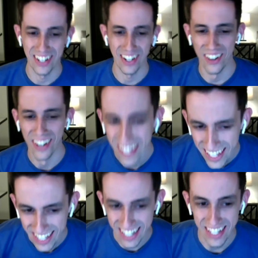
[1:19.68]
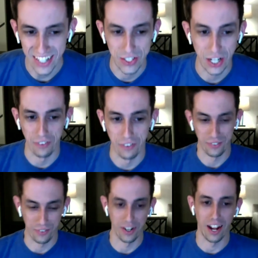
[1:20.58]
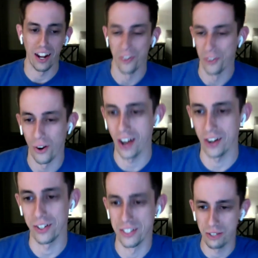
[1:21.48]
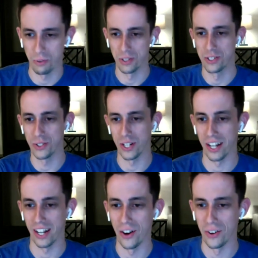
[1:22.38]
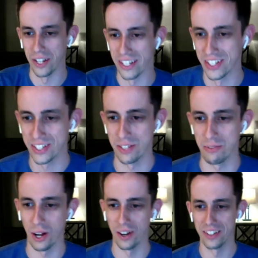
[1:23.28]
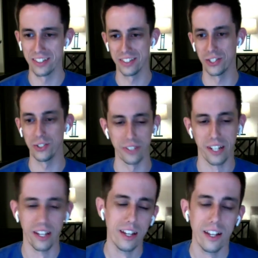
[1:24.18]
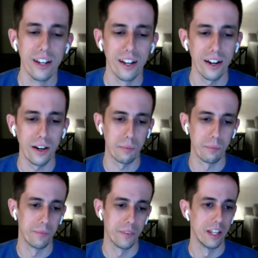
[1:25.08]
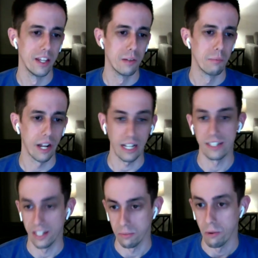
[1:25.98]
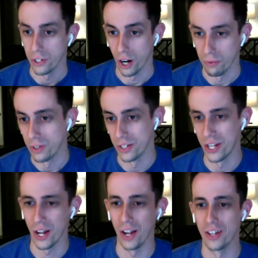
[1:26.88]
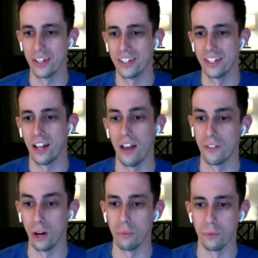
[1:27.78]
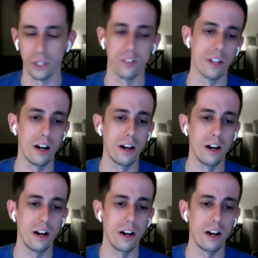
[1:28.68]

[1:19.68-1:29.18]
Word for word: no, it is tough for now. I don't know how consumers do it nowadays, to be honest, choose. But I guess that's my job. I have to help them choose.